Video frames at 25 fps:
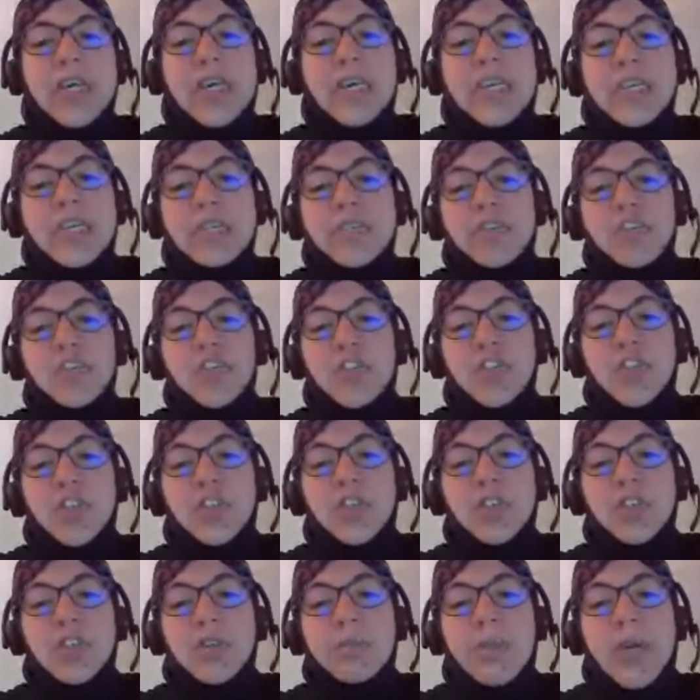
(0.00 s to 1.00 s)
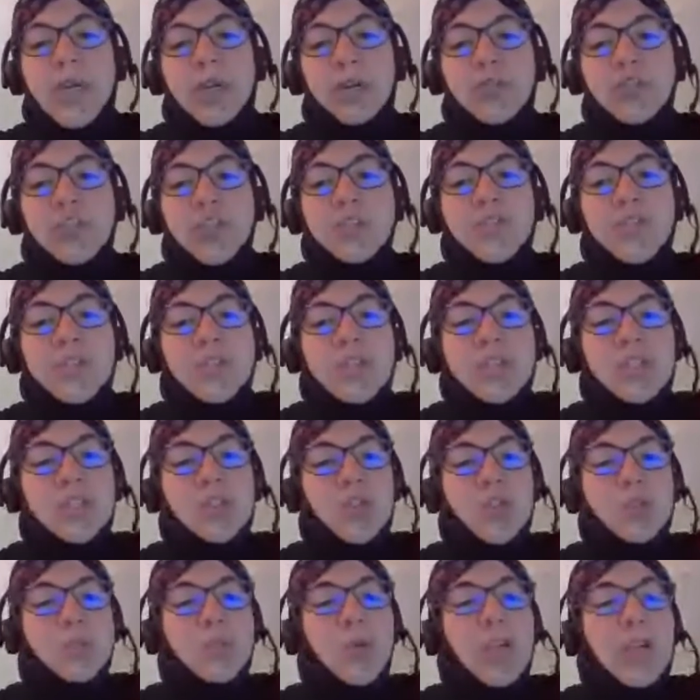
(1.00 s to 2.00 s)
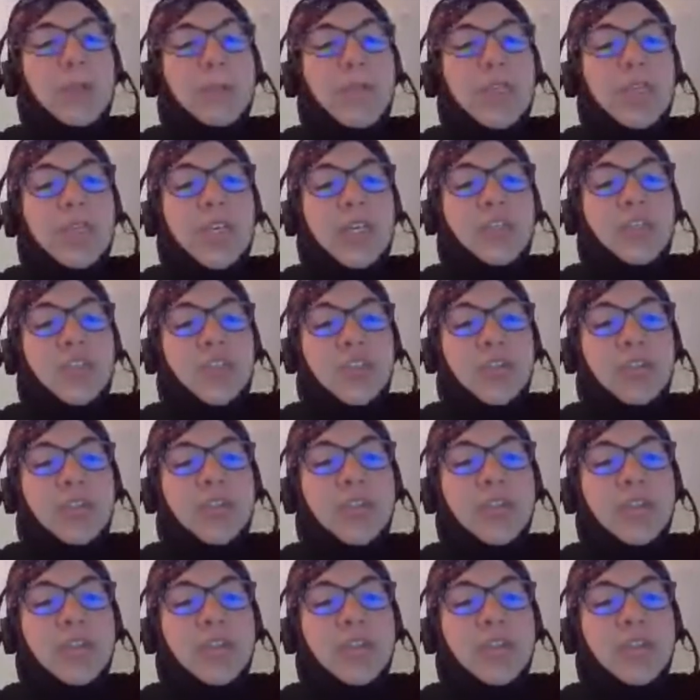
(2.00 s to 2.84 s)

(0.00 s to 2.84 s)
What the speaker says: Each microservice is a small application.